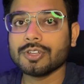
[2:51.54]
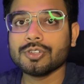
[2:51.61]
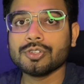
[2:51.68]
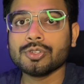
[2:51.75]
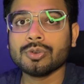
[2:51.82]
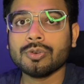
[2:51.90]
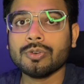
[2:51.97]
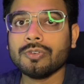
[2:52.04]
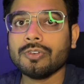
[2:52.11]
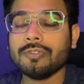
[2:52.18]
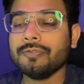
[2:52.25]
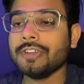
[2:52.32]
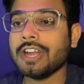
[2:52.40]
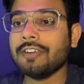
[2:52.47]
So
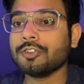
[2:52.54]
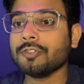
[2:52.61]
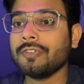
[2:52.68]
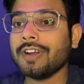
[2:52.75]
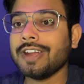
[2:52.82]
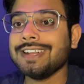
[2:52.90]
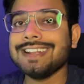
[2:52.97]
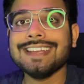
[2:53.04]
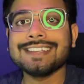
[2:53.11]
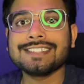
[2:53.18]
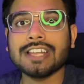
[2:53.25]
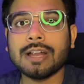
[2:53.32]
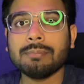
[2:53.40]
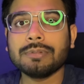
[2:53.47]
we have to find
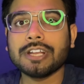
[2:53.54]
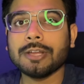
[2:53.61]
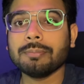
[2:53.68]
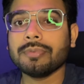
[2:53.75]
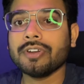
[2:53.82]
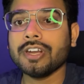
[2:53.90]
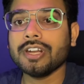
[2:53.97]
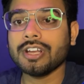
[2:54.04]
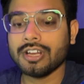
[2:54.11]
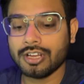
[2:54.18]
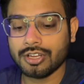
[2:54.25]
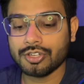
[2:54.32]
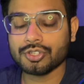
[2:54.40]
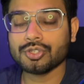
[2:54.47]
exam type, right?
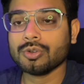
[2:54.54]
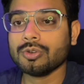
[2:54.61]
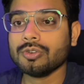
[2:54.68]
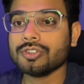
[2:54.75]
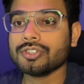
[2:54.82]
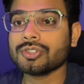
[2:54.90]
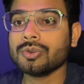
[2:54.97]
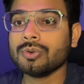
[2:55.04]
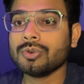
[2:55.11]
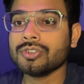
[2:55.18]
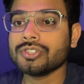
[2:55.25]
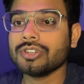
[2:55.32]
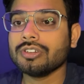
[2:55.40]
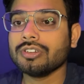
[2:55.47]
So
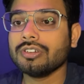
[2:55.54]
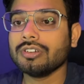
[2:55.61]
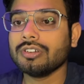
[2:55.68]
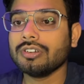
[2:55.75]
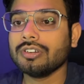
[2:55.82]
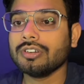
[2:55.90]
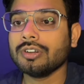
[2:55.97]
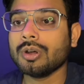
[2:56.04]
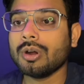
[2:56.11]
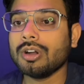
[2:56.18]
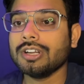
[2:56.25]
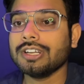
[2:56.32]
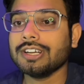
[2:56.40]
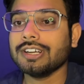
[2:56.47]
scores
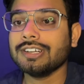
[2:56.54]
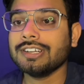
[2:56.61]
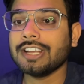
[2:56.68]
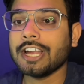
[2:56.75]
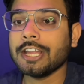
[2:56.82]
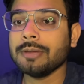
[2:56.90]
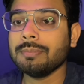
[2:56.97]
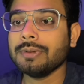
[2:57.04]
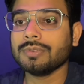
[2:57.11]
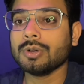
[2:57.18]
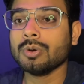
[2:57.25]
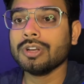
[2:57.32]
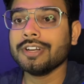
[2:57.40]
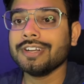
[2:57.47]
dot type
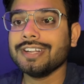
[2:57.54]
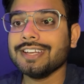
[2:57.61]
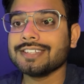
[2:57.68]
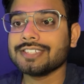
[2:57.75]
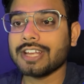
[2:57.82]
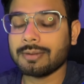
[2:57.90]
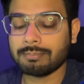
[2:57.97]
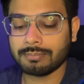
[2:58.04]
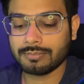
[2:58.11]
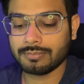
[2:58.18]
colon exam.